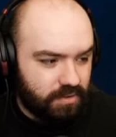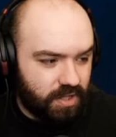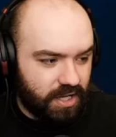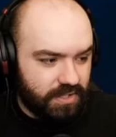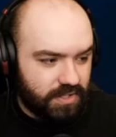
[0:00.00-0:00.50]

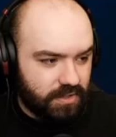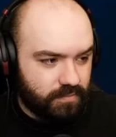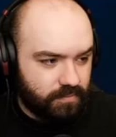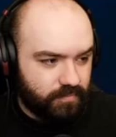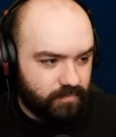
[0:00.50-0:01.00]
Yes.
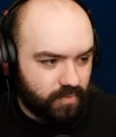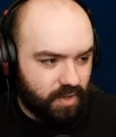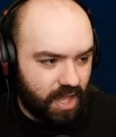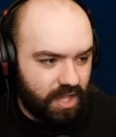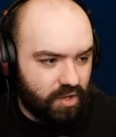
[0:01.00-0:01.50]

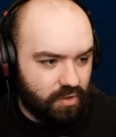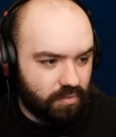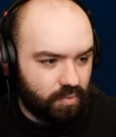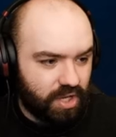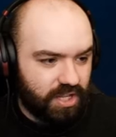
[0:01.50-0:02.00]
Thank you.
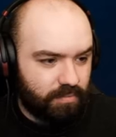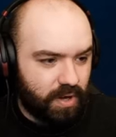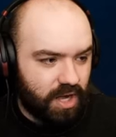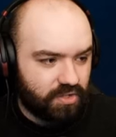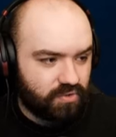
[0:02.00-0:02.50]
When you get the
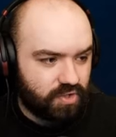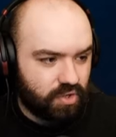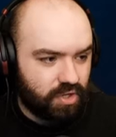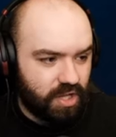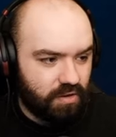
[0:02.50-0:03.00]
parts,
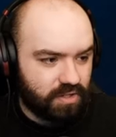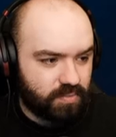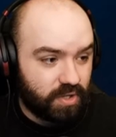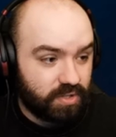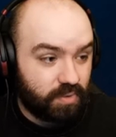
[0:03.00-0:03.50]
return here. It is
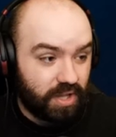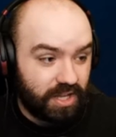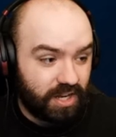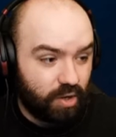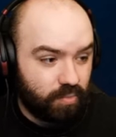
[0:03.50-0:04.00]
possible I
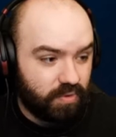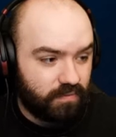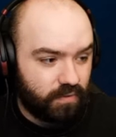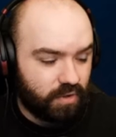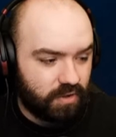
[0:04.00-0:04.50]
can help you
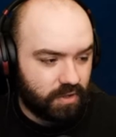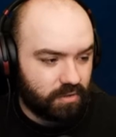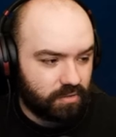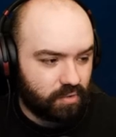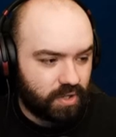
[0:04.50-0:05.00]
further.
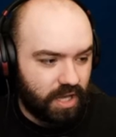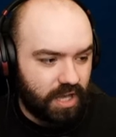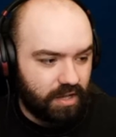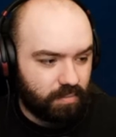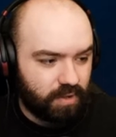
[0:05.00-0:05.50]

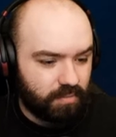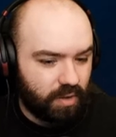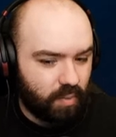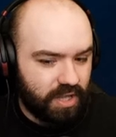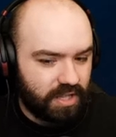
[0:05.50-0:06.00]
Okay, I'll be on my
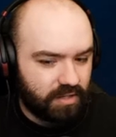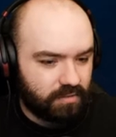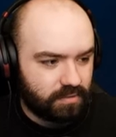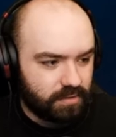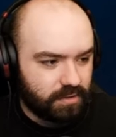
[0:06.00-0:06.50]
way then.
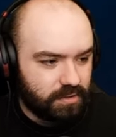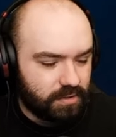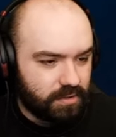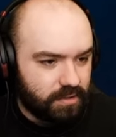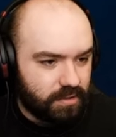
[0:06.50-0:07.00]

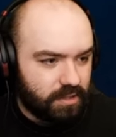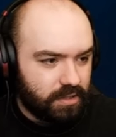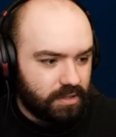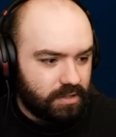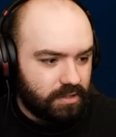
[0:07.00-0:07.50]

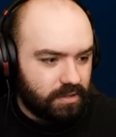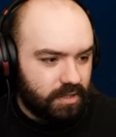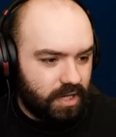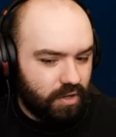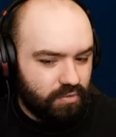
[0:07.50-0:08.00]

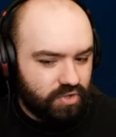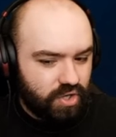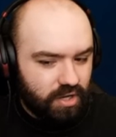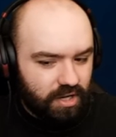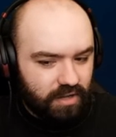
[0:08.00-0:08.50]
An
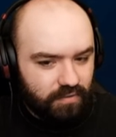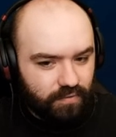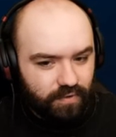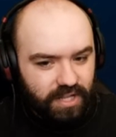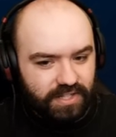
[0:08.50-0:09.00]

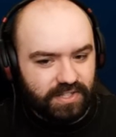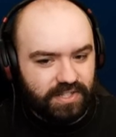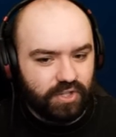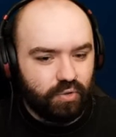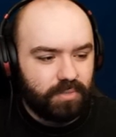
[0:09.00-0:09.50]
alternative is
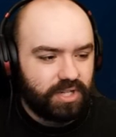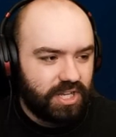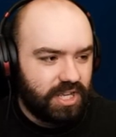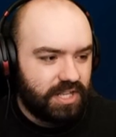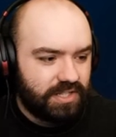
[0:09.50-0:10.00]
so much
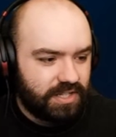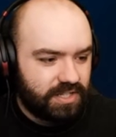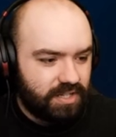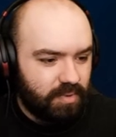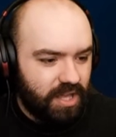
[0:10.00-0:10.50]
easier
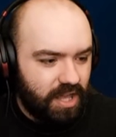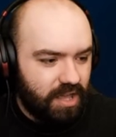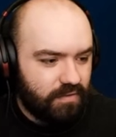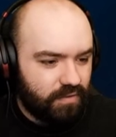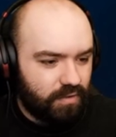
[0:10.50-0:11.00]
to be
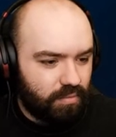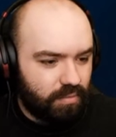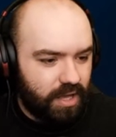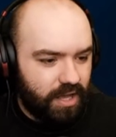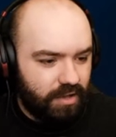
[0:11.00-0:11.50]

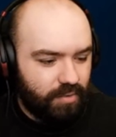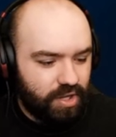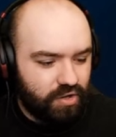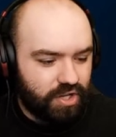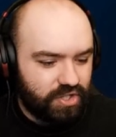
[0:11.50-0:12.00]
evil uh, when
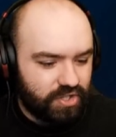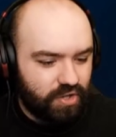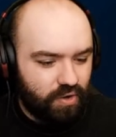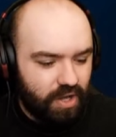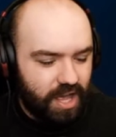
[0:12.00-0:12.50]
you can just
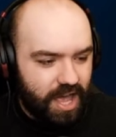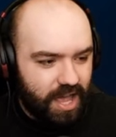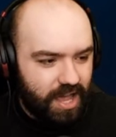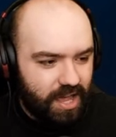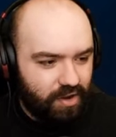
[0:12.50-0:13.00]
go,
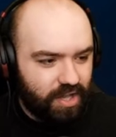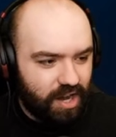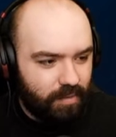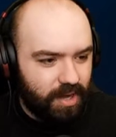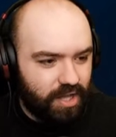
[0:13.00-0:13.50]
ah, I don't
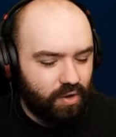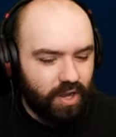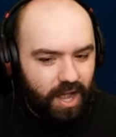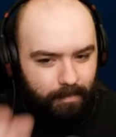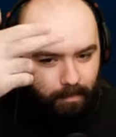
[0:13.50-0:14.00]
care about you.
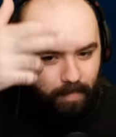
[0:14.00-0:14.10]
Ah,